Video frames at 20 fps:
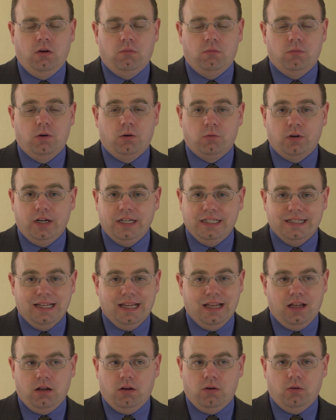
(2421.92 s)
Well, right
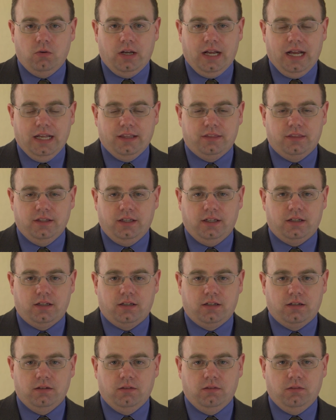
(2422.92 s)
now, I think
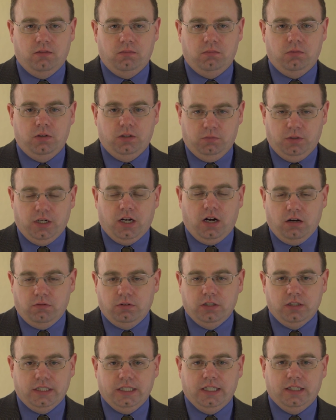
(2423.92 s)
we are
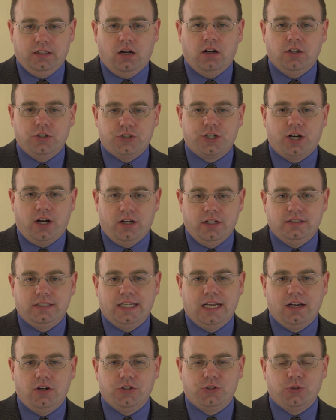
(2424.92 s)
really in uncharted
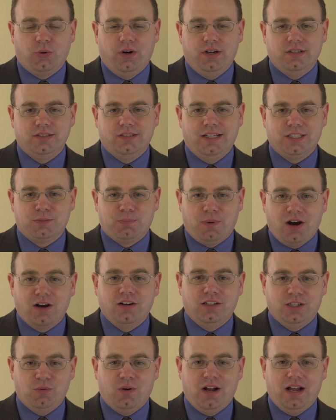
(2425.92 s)
territories, and that's
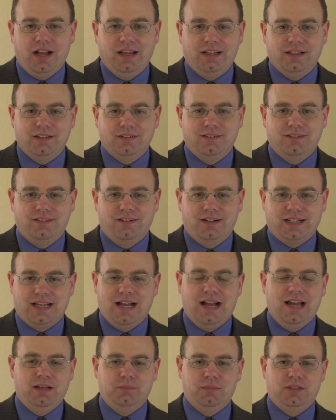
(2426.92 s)
partly why
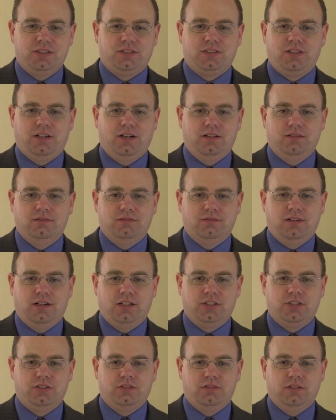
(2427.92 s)
economists are
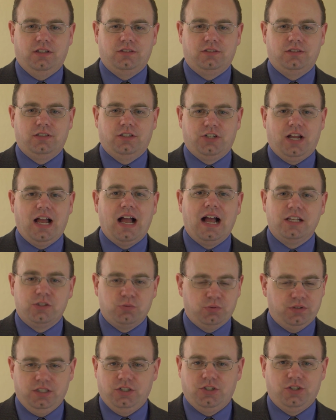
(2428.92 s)
at such odds
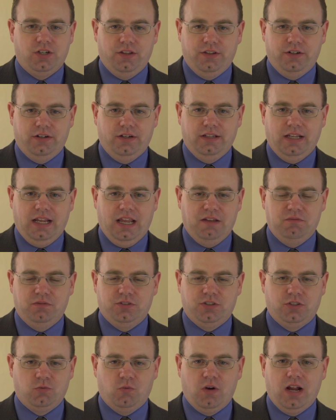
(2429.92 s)
with each other and they
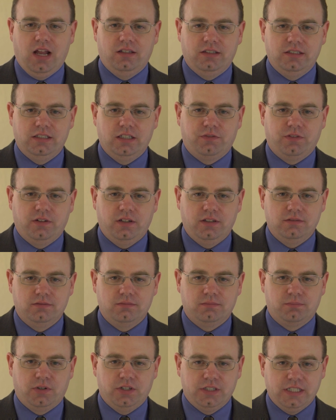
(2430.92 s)
have such wildly
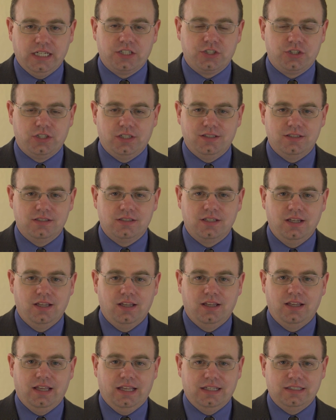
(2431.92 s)
different predictions,
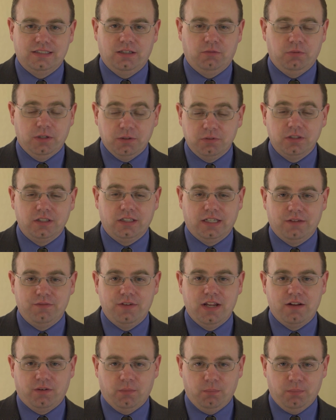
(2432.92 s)
is that we really have
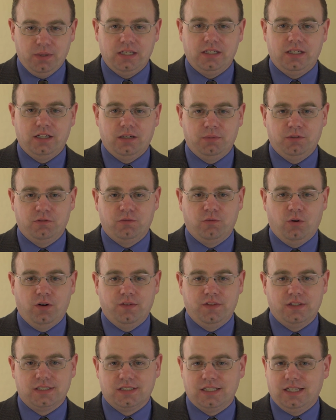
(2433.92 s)
never been here before,
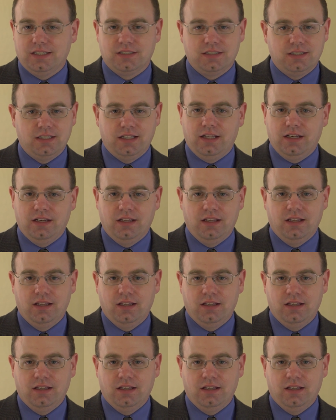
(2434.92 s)
in the sense that